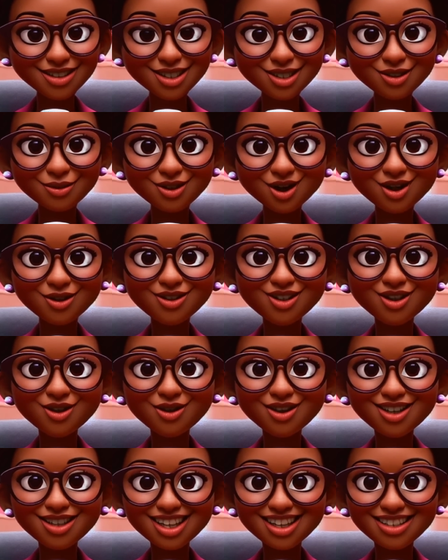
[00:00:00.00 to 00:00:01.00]
The road
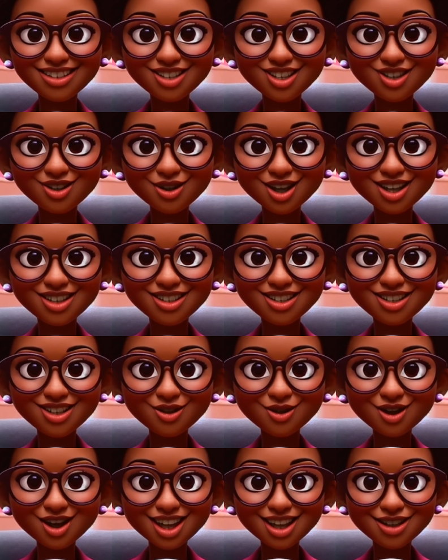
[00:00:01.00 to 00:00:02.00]
to it leads straight to the
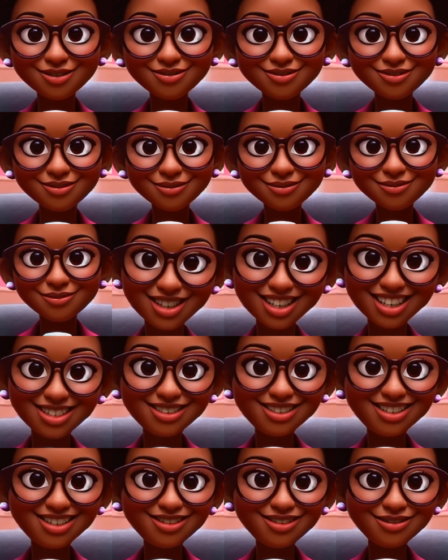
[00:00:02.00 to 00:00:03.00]
grave.
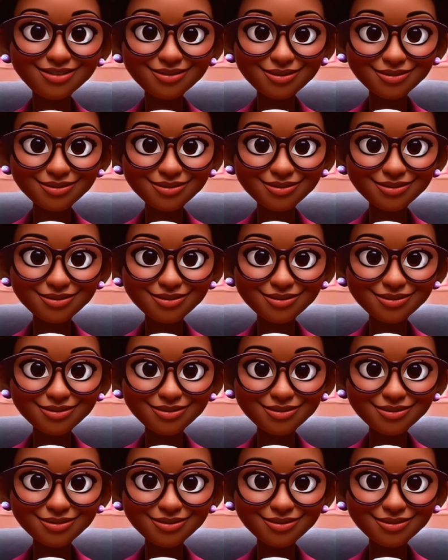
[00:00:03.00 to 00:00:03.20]
Listen.